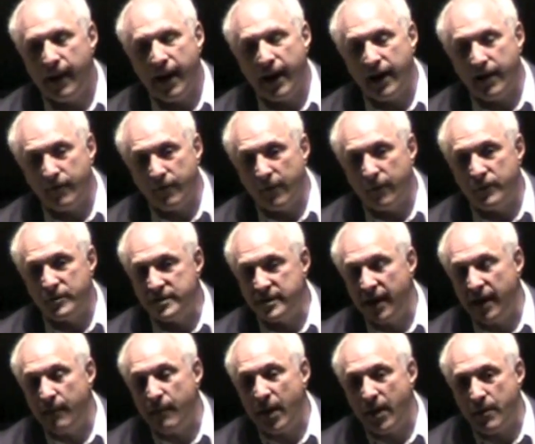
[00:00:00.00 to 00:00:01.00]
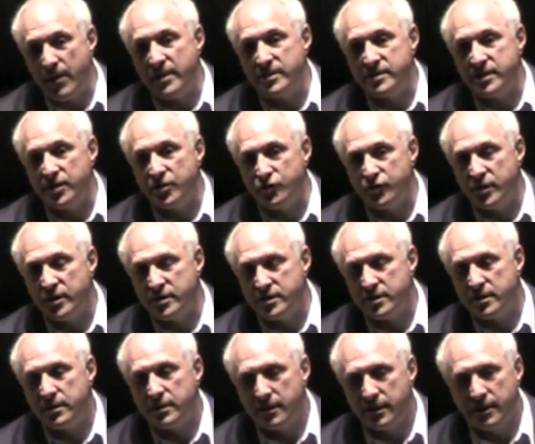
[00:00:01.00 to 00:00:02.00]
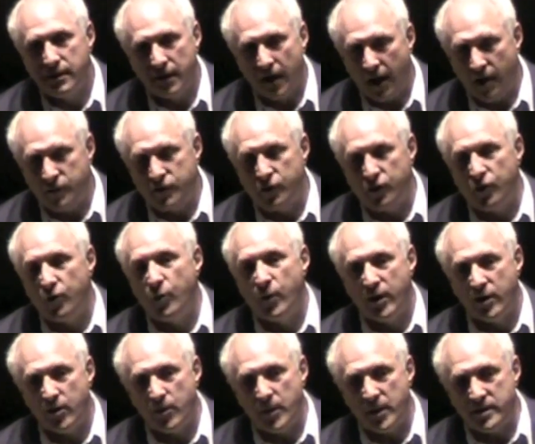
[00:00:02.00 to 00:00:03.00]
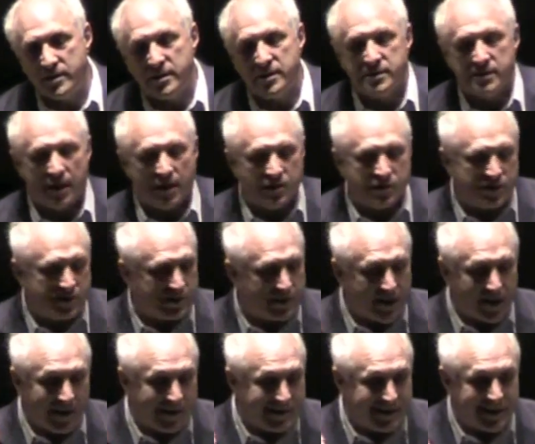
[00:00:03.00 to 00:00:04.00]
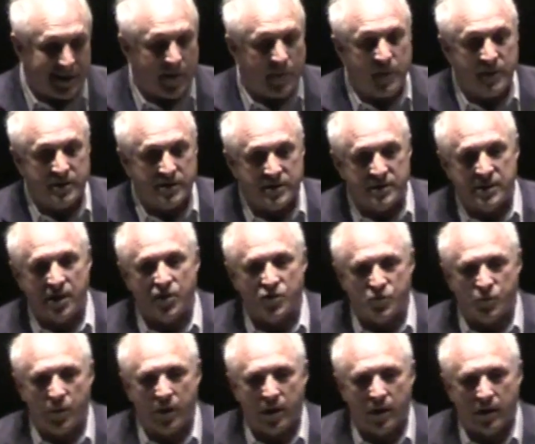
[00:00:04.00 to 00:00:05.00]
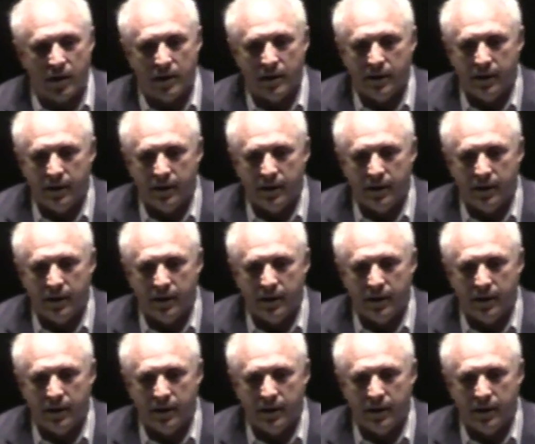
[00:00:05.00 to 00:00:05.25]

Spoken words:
And even if it's not in my best interest, I'll turn away the business, I'll send the business elsewhere.